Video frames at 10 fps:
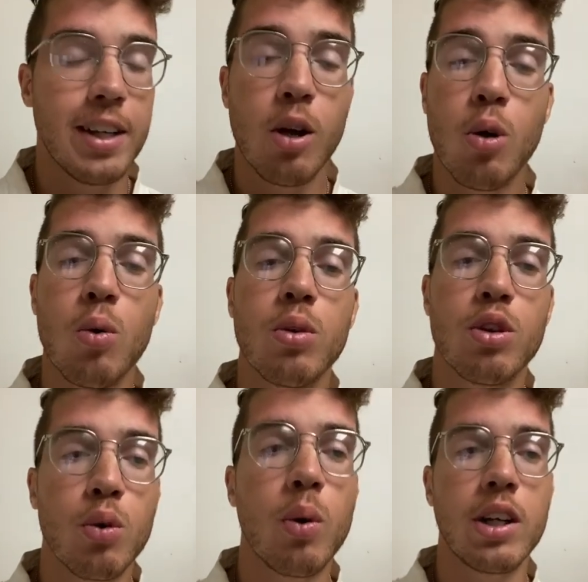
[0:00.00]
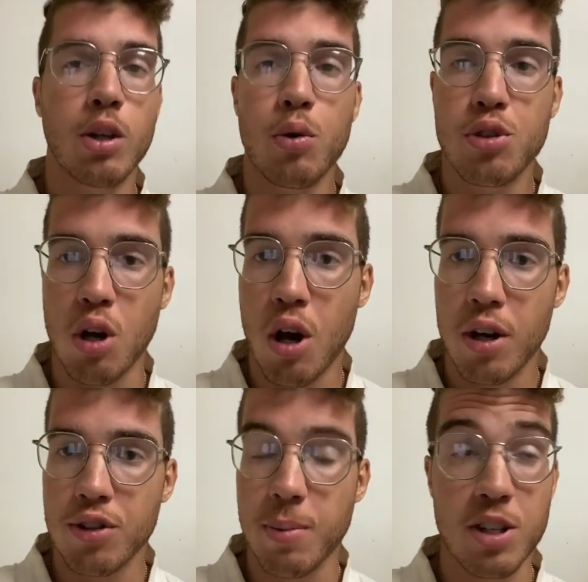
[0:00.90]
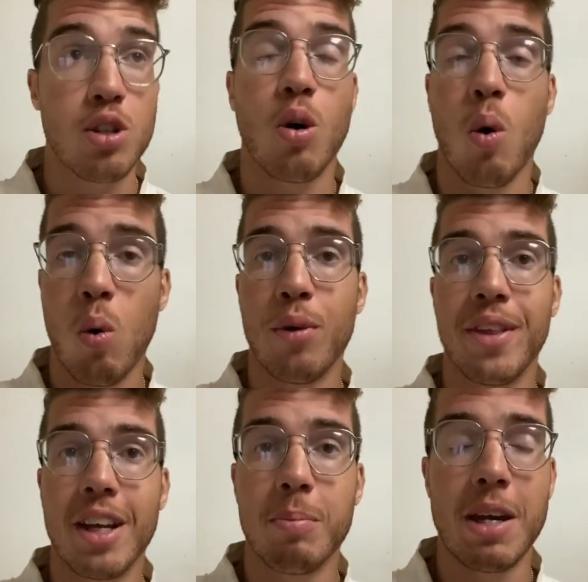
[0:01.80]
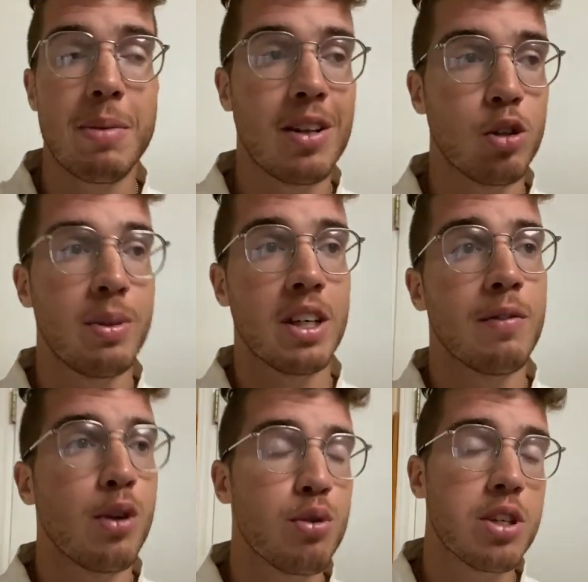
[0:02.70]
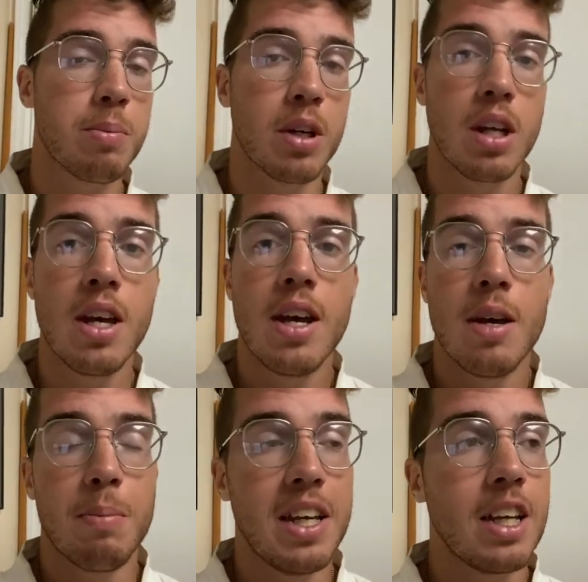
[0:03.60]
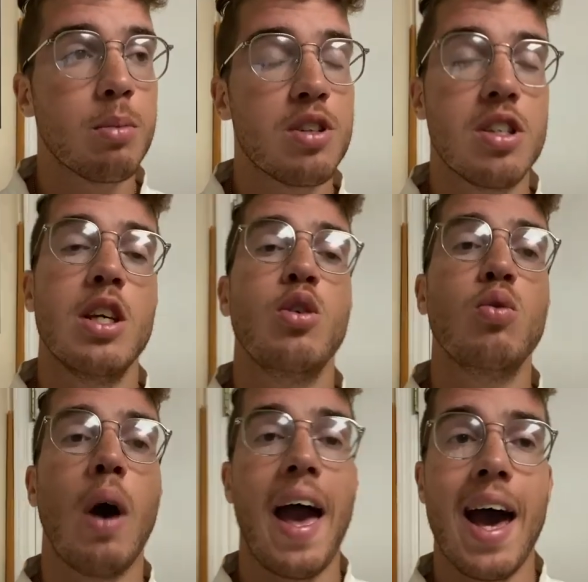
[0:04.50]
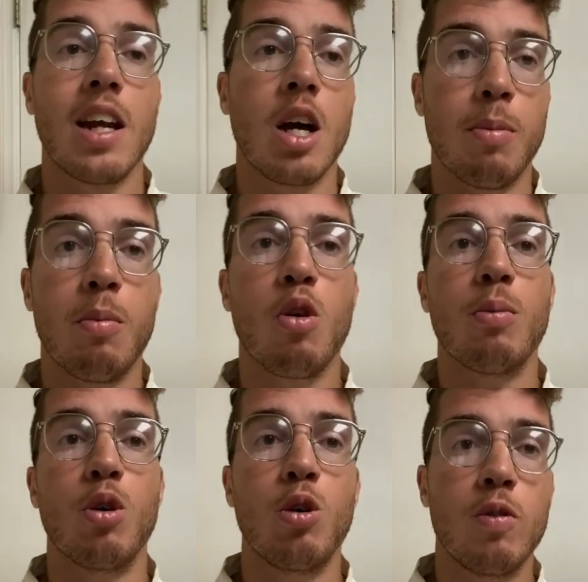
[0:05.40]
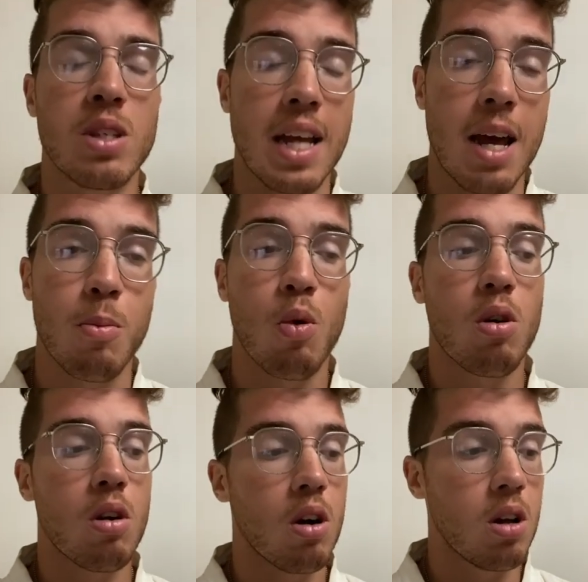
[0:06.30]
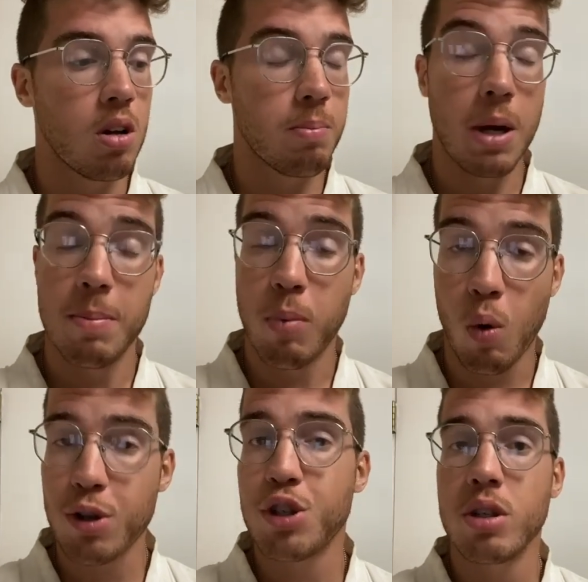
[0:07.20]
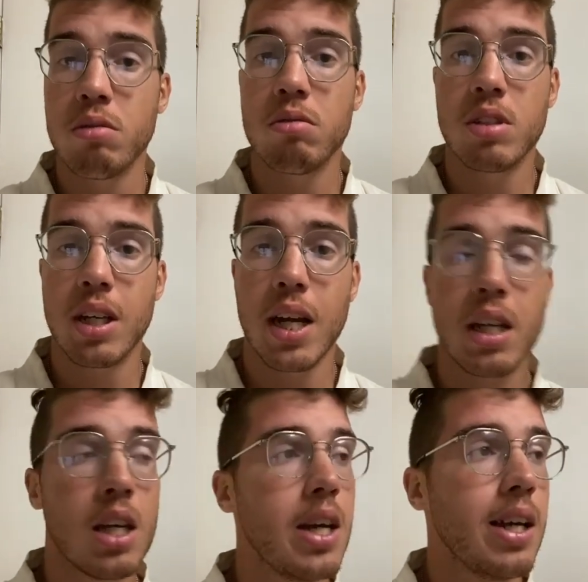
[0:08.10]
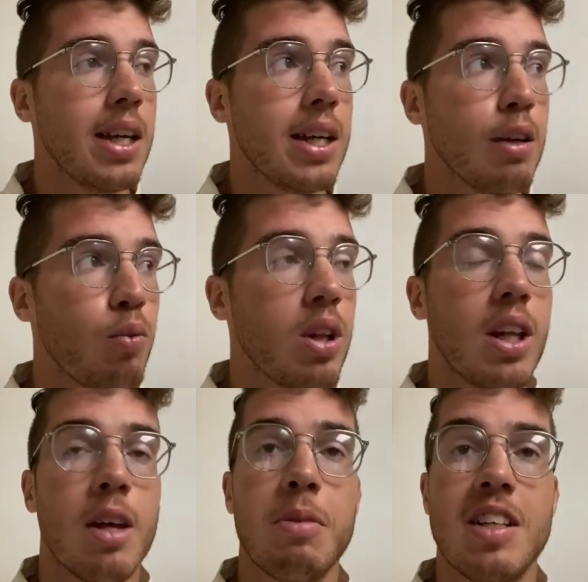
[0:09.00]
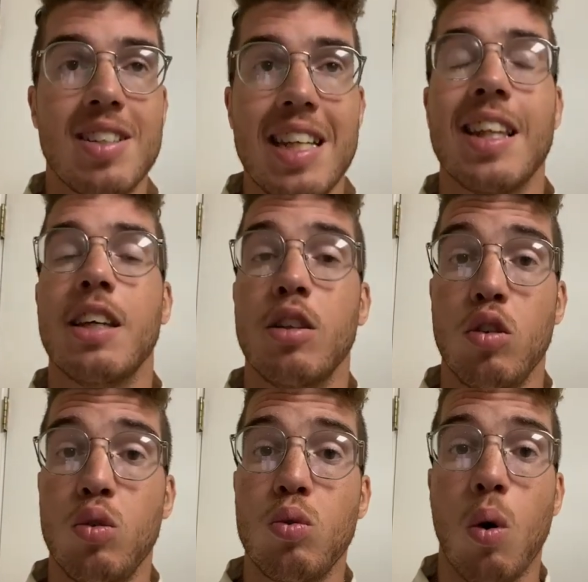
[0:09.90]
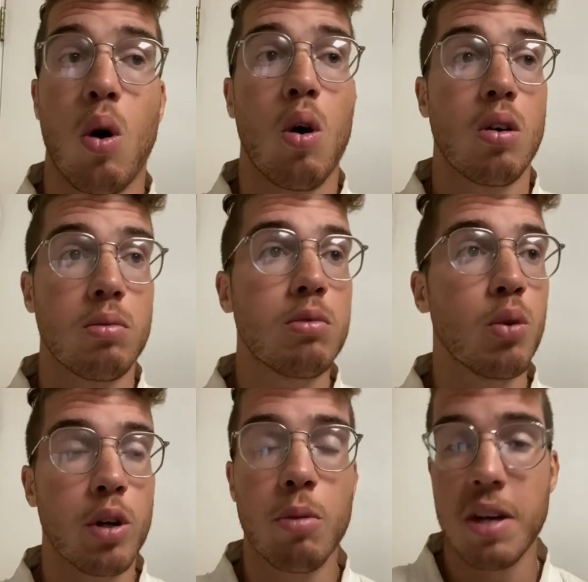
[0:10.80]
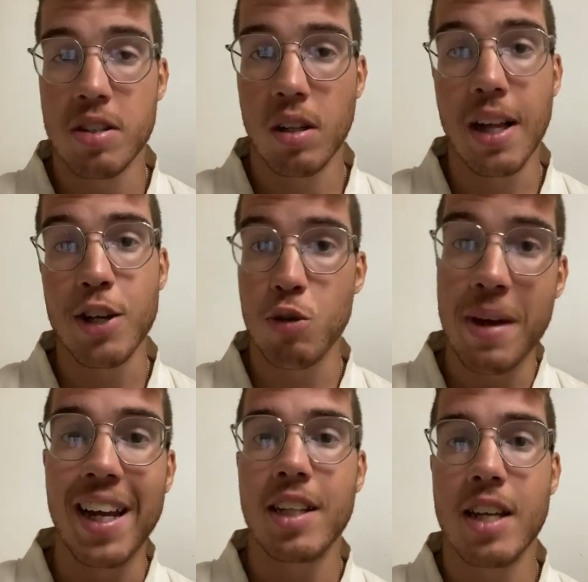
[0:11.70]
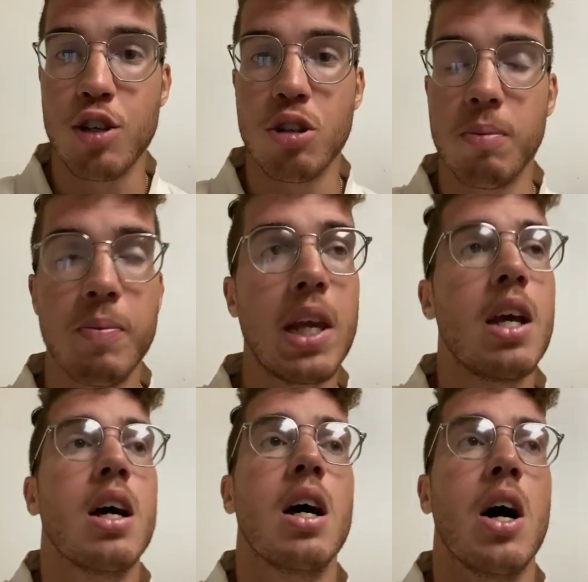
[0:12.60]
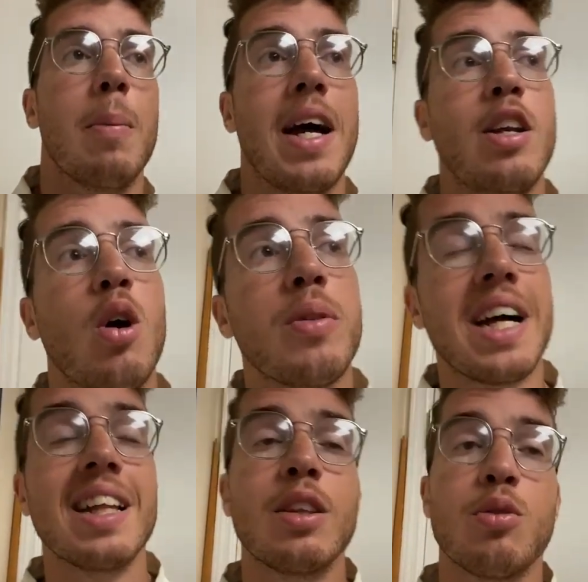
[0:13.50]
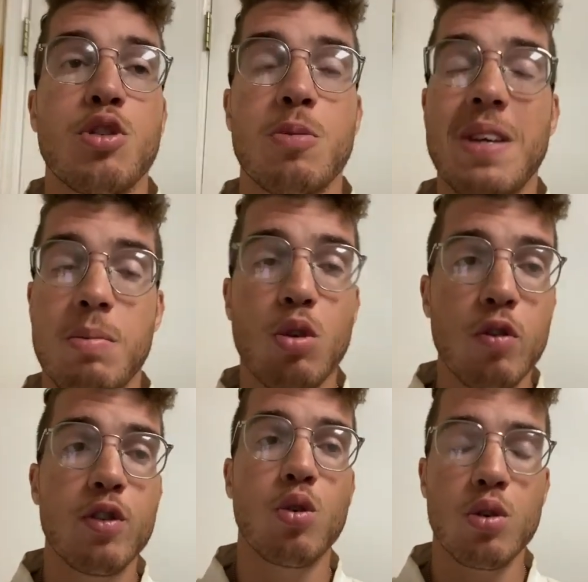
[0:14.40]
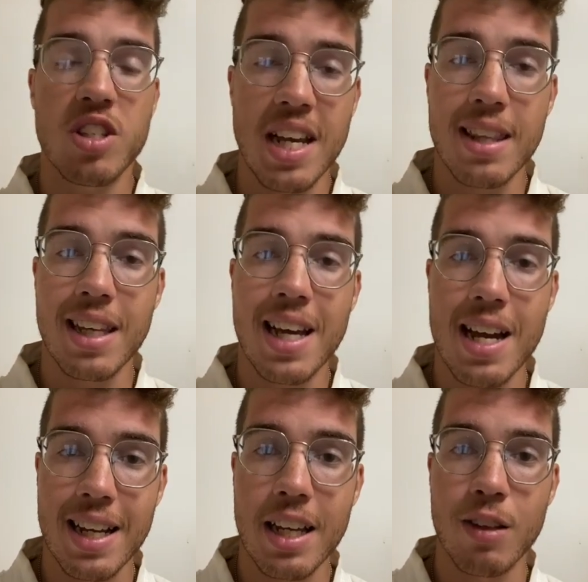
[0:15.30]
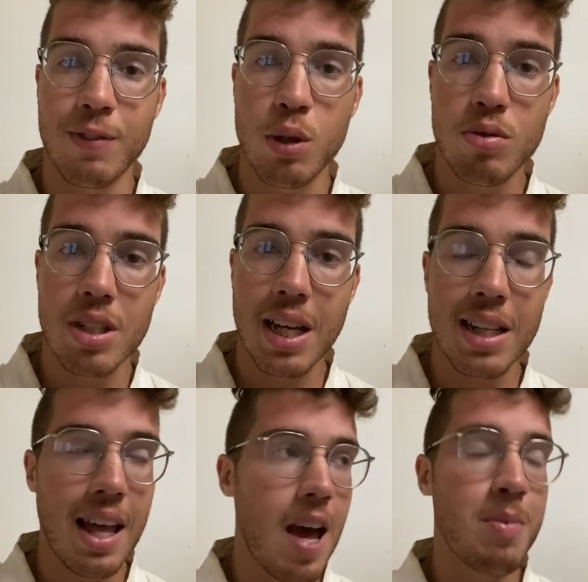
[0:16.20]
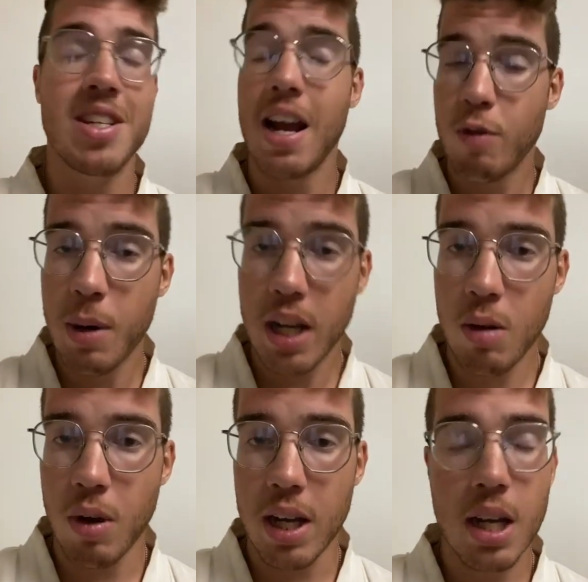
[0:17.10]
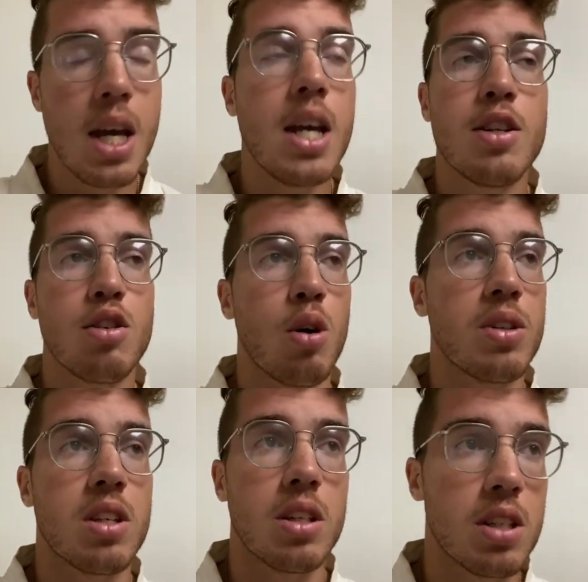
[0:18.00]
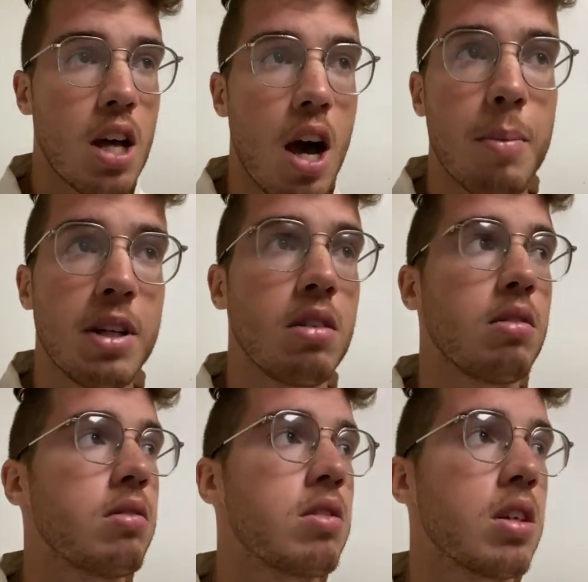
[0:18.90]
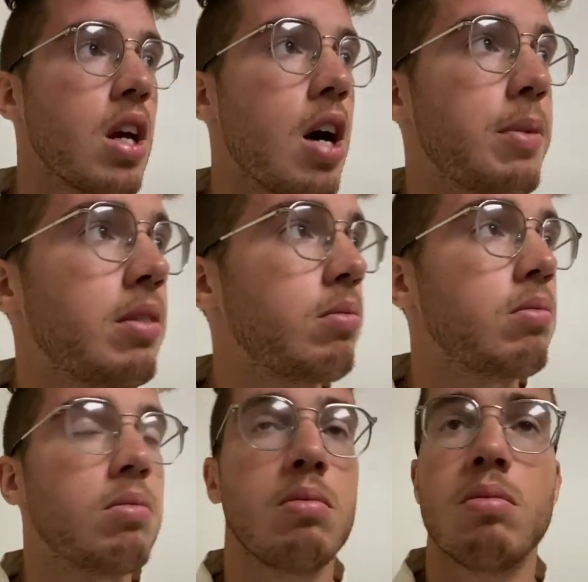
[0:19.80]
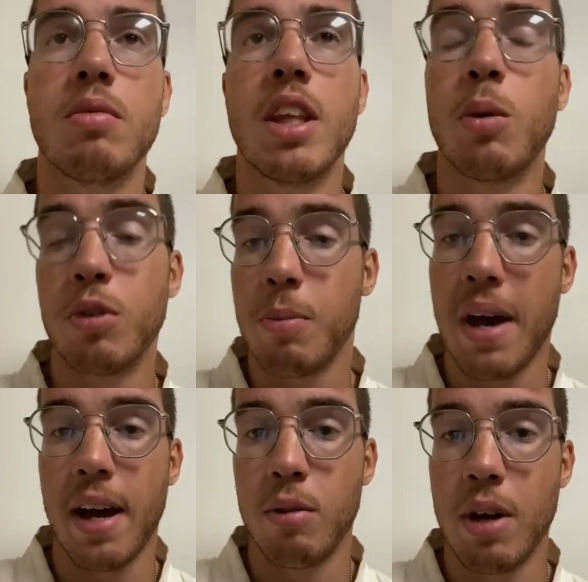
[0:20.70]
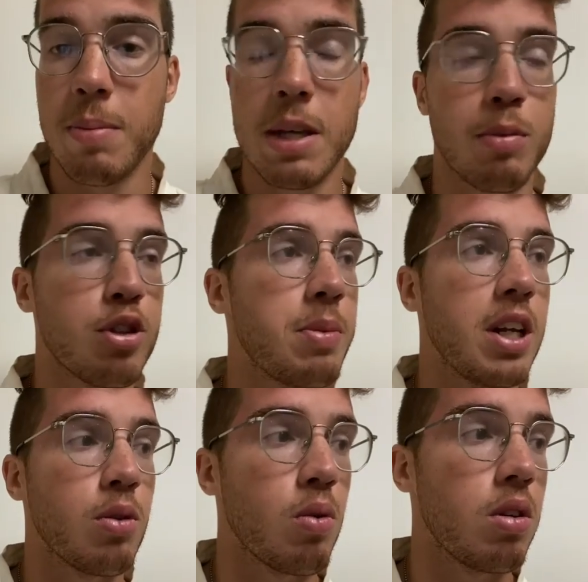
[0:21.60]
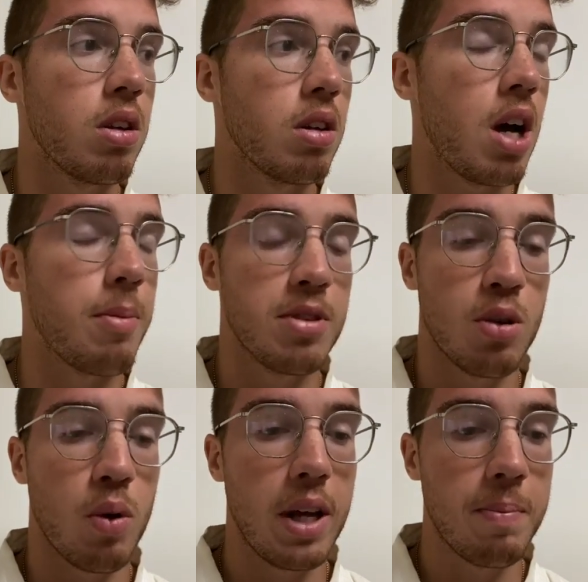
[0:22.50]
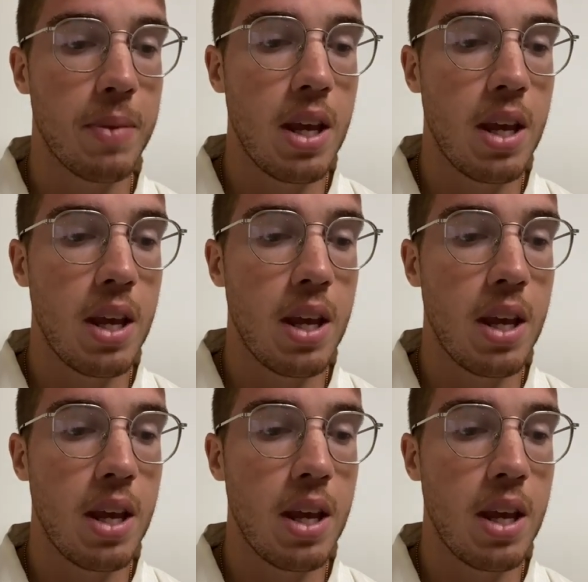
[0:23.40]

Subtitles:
I know doing Dosan, especially the whole thing, may be a little bit confusing, but being able to see you add a couple more moves and add more by portion today, it really let me see that you are doing your best in class. You're paying attention. I know that those spin moves towards the end, they kind of get confusing, and that happens to everybody, right? So it's a common thing with the pattern, right? People spinning the opposite way.